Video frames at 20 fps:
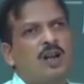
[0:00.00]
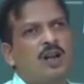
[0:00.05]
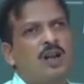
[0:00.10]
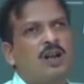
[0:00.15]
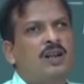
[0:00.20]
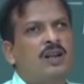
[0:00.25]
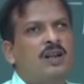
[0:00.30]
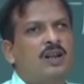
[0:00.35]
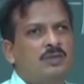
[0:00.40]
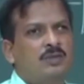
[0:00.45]
the
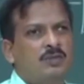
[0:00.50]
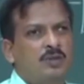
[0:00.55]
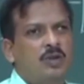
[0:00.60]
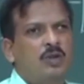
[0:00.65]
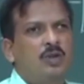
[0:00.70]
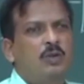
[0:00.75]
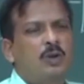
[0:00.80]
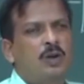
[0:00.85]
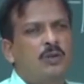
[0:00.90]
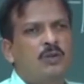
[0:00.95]

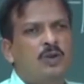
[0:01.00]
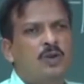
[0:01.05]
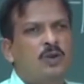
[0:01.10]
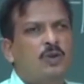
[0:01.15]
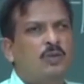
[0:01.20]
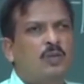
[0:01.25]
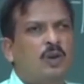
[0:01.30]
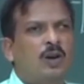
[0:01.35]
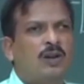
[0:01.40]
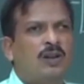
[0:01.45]
uniform
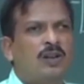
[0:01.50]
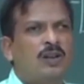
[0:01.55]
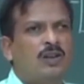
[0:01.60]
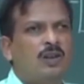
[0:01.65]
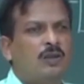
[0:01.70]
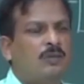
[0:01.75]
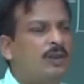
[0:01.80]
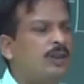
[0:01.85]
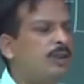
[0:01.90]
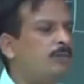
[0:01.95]
tube modeling
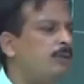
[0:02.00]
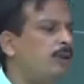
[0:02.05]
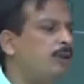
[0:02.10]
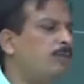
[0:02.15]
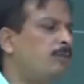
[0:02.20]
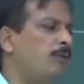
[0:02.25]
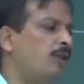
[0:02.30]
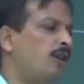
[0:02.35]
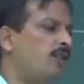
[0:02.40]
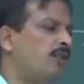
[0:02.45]
of the speech
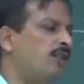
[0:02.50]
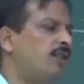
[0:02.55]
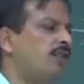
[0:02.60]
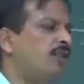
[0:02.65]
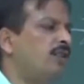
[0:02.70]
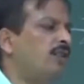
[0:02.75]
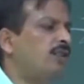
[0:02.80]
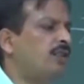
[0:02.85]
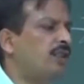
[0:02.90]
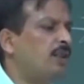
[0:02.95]
production
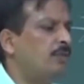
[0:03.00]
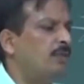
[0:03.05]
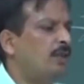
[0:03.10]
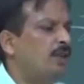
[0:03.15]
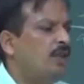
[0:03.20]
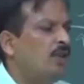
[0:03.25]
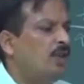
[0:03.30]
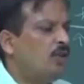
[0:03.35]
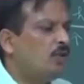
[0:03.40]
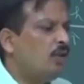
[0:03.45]
system.
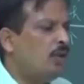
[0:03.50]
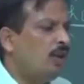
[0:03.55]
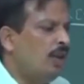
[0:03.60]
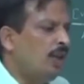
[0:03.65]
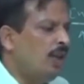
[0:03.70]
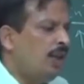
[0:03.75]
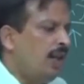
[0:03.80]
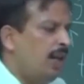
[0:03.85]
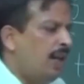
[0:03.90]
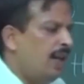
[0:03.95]
So,
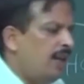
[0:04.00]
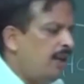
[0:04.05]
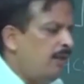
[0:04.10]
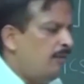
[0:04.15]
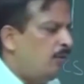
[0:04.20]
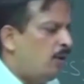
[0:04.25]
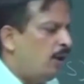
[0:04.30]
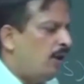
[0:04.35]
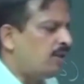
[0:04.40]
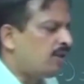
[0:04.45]

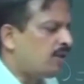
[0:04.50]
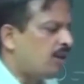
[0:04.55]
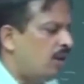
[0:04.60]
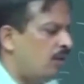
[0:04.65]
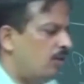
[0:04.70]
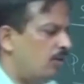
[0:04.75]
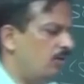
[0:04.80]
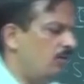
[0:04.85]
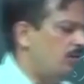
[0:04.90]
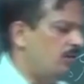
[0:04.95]
any voice
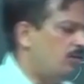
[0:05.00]
sound